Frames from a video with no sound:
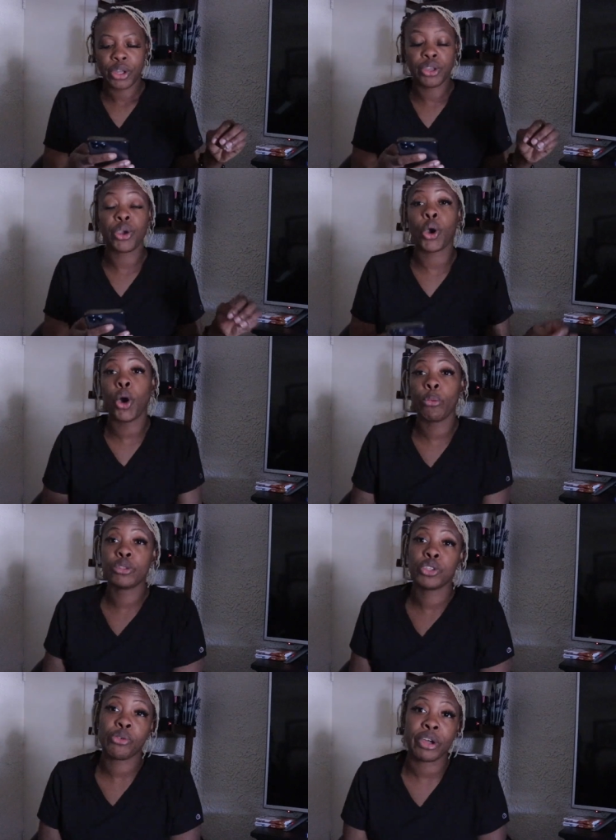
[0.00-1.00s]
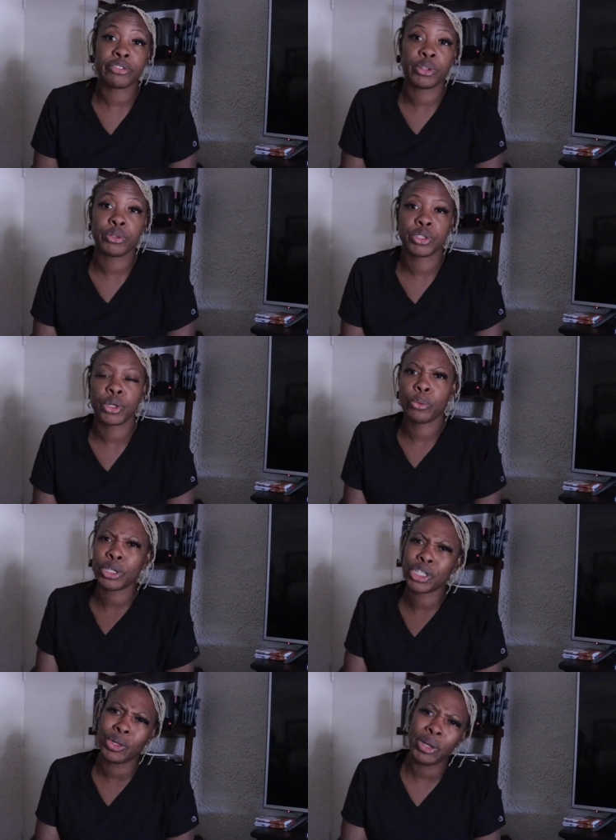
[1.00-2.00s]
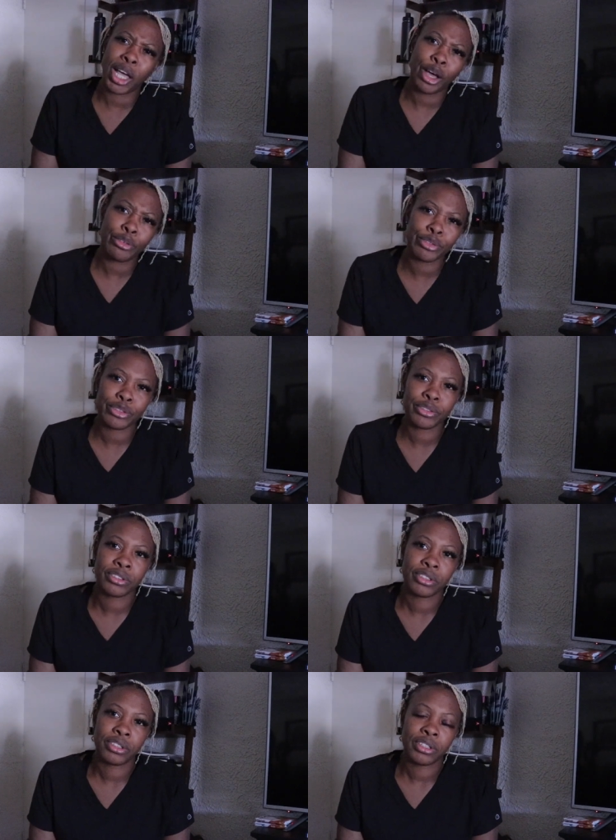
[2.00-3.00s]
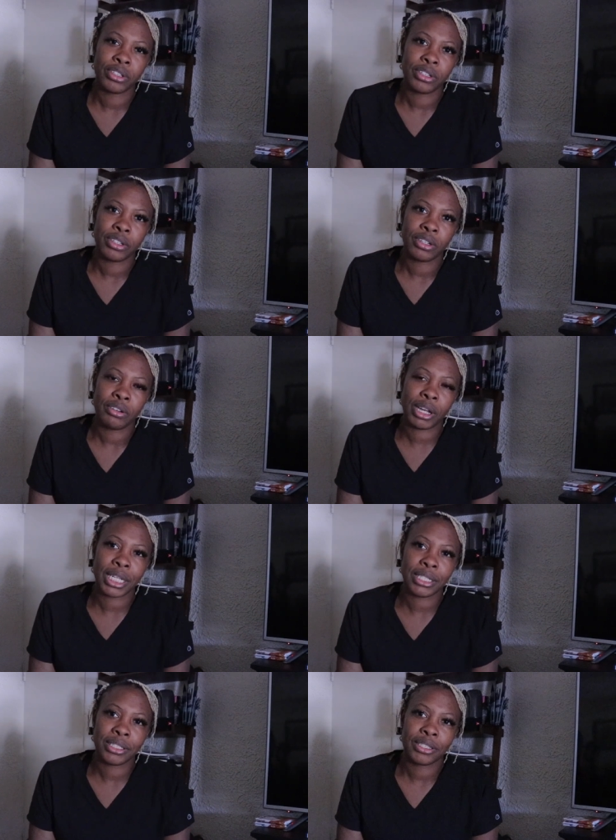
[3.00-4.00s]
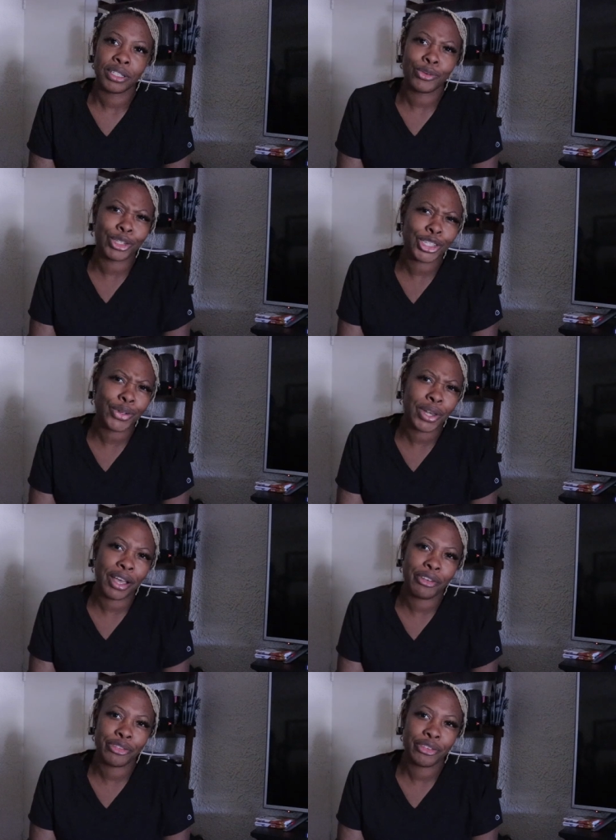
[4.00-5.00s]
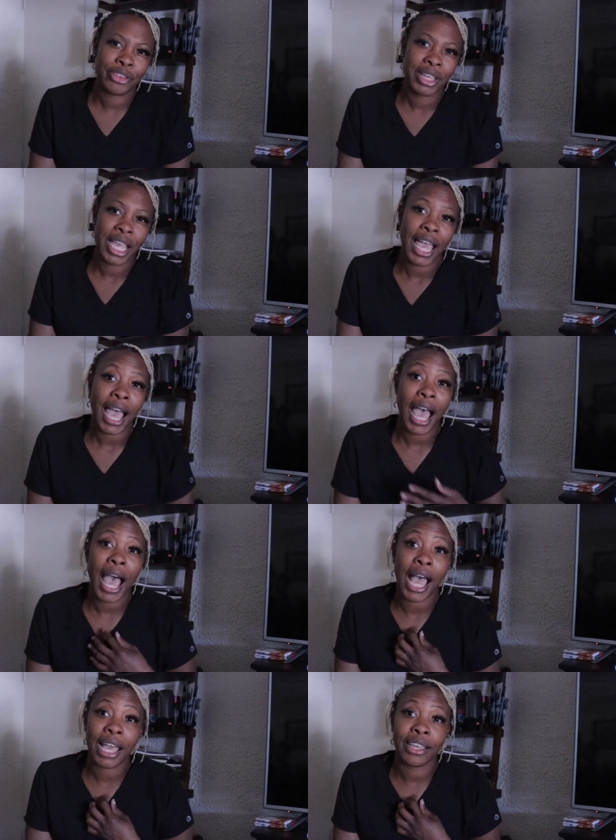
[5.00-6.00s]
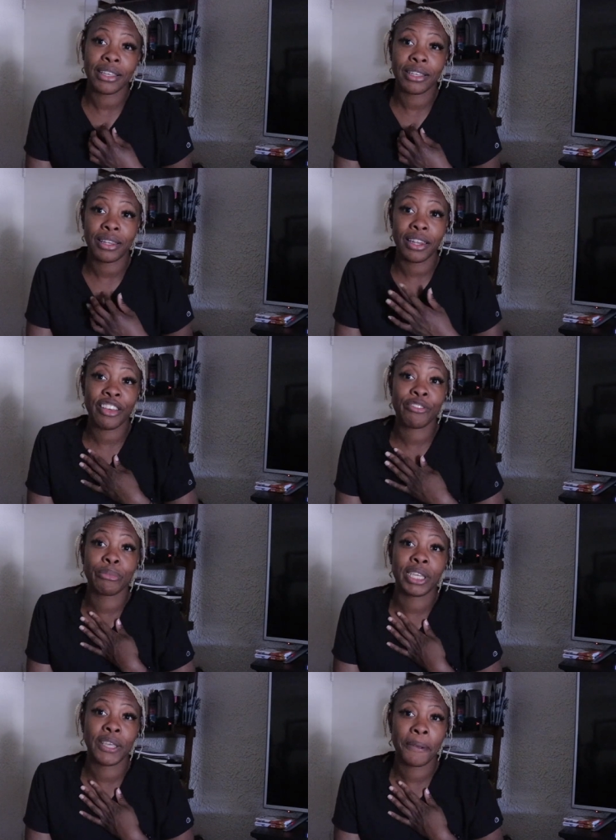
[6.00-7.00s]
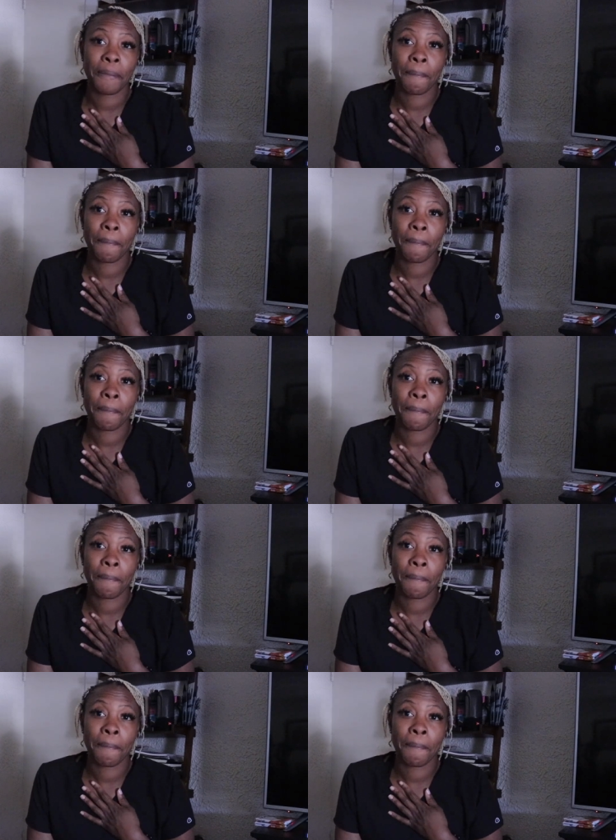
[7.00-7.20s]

Your home is your refuge. What do you love? Right? What do you love? I love me.